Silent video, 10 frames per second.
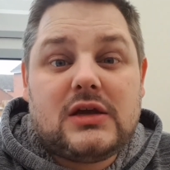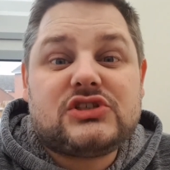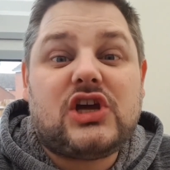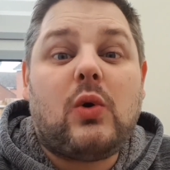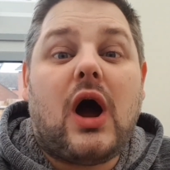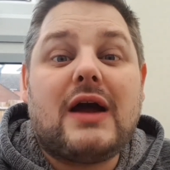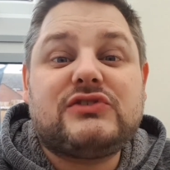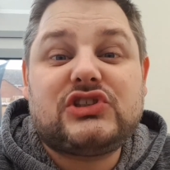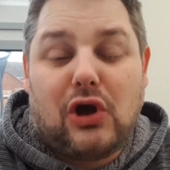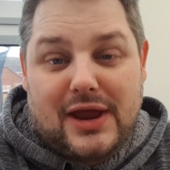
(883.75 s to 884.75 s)
So I've
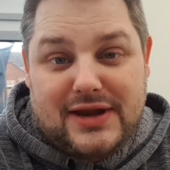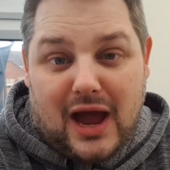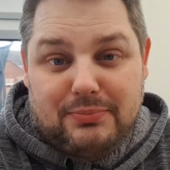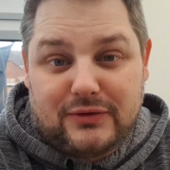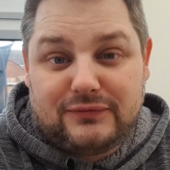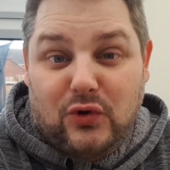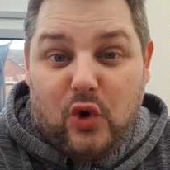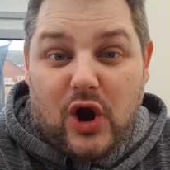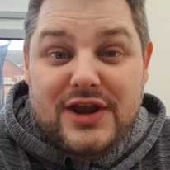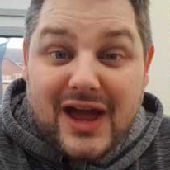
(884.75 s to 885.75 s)
signed up
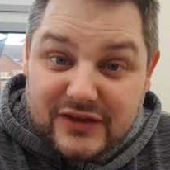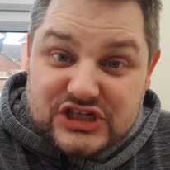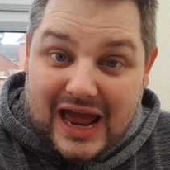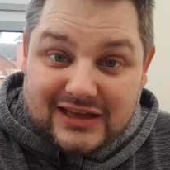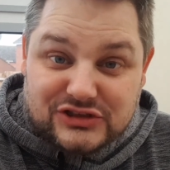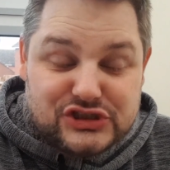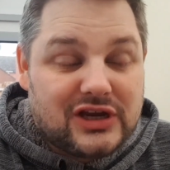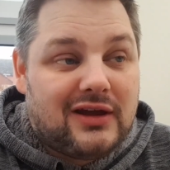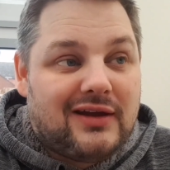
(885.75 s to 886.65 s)
for another challenge.